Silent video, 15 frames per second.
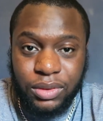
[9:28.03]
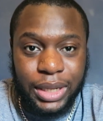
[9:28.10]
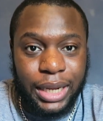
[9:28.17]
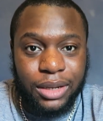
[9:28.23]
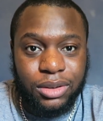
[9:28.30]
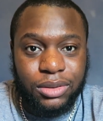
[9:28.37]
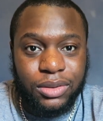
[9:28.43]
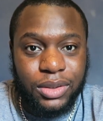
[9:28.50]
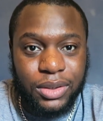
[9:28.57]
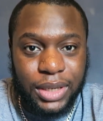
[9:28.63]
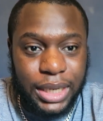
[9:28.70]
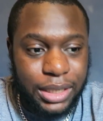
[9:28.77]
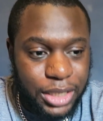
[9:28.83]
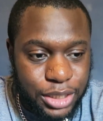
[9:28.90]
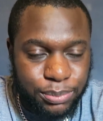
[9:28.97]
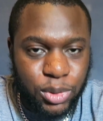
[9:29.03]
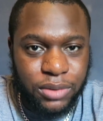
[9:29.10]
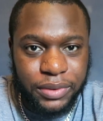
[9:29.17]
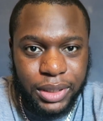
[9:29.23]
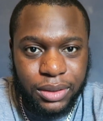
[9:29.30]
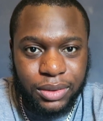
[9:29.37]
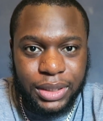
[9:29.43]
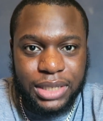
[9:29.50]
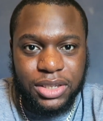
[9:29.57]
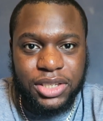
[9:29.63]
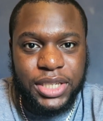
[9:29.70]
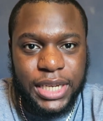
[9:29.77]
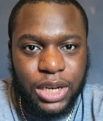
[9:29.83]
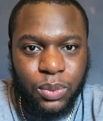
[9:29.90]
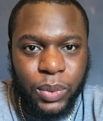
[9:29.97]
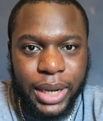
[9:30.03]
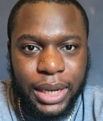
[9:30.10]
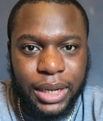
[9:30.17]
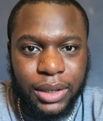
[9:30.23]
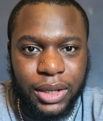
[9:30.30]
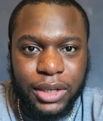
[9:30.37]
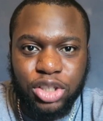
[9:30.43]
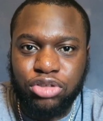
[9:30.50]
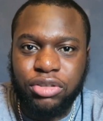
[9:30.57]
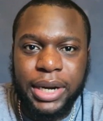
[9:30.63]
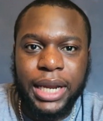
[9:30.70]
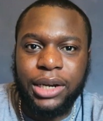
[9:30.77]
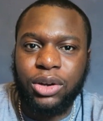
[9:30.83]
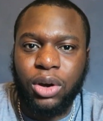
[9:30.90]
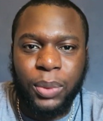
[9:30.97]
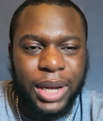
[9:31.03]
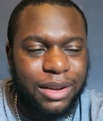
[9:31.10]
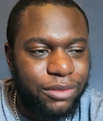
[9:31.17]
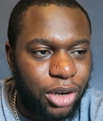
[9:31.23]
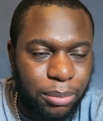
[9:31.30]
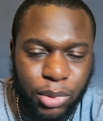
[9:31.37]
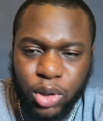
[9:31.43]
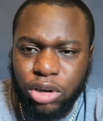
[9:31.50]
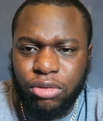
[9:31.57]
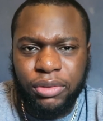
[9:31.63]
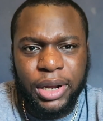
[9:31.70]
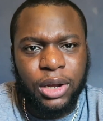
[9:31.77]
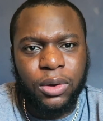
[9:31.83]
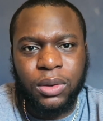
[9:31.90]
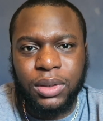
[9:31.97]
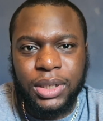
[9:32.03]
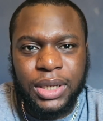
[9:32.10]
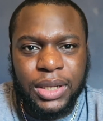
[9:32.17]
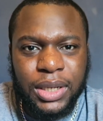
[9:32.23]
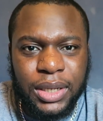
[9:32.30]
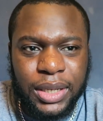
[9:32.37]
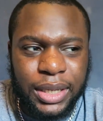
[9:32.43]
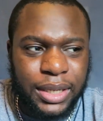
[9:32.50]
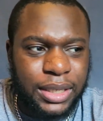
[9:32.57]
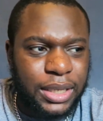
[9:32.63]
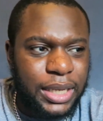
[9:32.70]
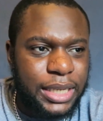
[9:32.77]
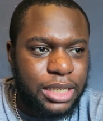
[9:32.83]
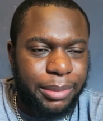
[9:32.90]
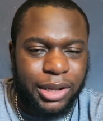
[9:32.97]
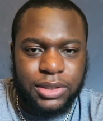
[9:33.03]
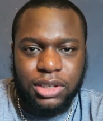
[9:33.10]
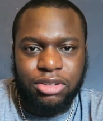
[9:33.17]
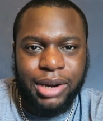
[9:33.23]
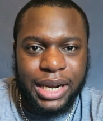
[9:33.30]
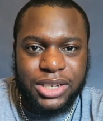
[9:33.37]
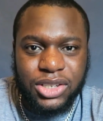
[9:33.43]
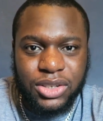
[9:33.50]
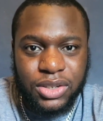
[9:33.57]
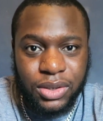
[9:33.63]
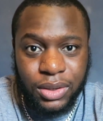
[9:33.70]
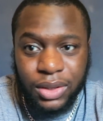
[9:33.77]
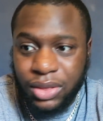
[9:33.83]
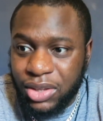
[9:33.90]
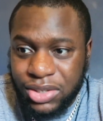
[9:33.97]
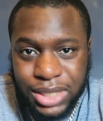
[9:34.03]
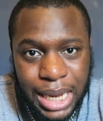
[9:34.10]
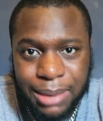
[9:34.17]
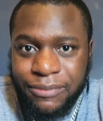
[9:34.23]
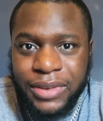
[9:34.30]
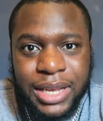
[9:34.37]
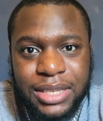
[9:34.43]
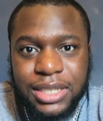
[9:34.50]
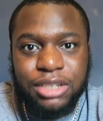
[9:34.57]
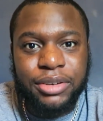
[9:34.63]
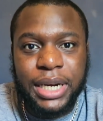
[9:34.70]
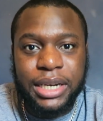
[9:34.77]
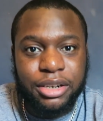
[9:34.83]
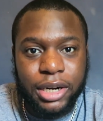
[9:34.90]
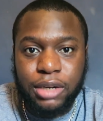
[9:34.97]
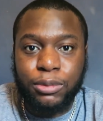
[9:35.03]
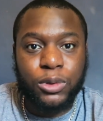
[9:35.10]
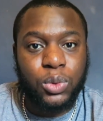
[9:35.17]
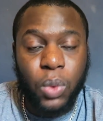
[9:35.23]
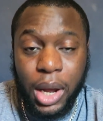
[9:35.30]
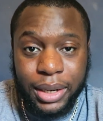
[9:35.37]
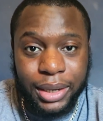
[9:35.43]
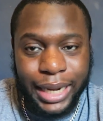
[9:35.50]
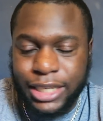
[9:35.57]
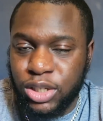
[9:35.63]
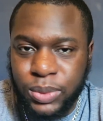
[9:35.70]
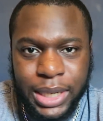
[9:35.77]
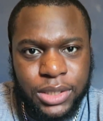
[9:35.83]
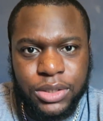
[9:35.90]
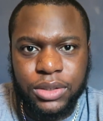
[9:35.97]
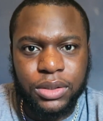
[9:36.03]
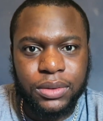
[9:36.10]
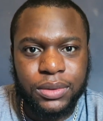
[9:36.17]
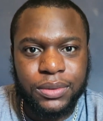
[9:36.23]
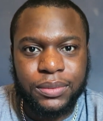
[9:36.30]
Like, in this movie, there's a scene where a train or whatever, a monorail, is about to crash. The same thing is in Incredibles 1, I swear to you.